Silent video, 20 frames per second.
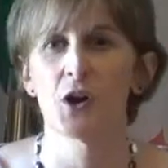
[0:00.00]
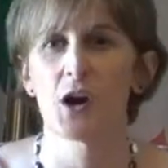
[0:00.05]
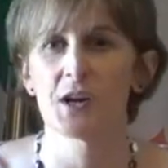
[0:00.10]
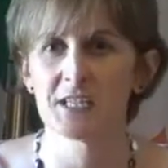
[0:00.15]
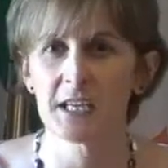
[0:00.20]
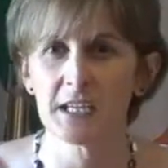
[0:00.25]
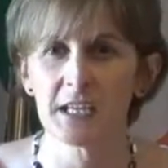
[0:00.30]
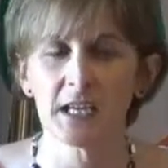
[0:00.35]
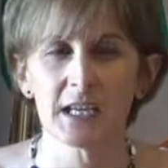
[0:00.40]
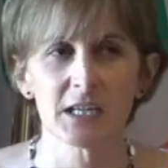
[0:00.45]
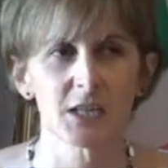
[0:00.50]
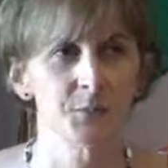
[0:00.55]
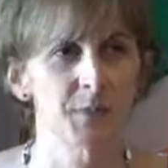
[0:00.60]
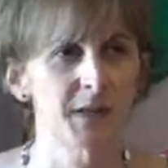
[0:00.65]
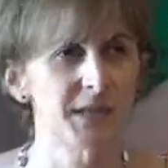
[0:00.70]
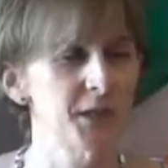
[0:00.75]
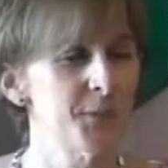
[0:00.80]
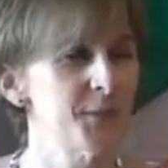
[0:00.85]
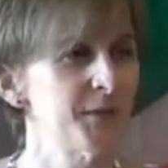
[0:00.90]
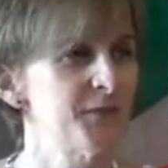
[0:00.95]
articulated
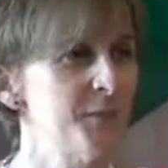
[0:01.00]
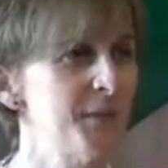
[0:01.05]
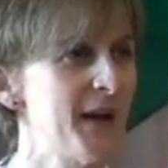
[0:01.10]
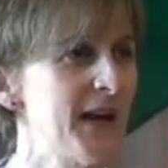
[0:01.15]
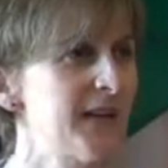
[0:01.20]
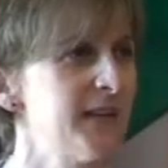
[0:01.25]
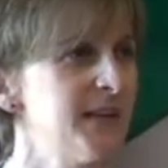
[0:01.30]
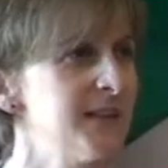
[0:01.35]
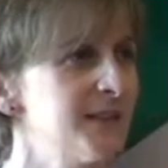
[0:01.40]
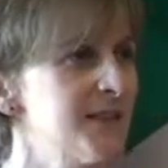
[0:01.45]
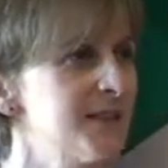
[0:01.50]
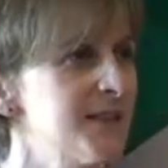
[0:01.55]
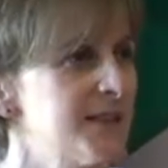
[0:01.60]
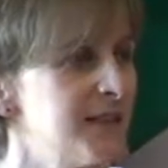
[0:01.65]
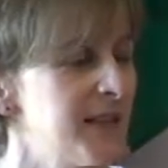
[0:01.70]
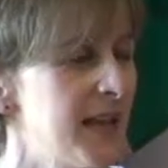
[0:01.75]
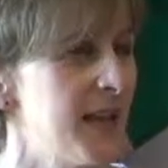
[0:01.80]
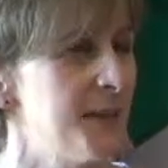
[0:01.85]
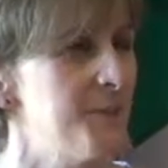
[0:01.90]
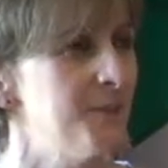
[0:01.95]
by some of the panellists
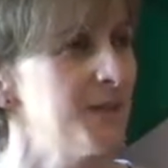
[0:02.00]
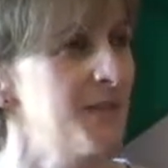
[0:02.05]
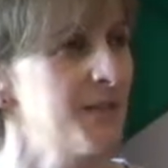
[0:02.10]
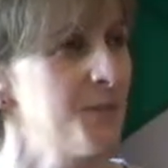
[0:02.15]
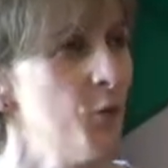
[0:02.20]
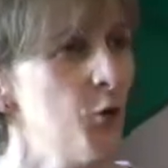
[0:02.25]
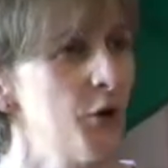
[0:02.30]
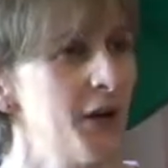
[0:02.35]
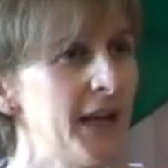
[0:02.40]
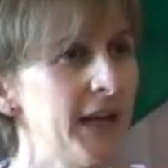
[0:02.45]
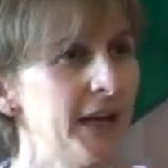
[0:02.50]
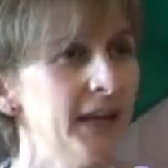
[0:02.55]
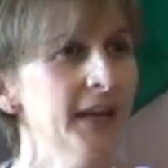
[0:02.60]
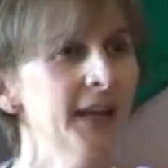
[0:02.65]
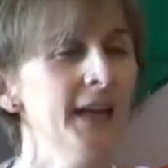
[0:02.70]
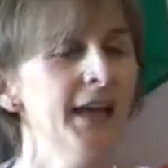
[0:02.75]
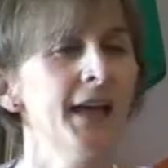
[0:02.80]
this morning.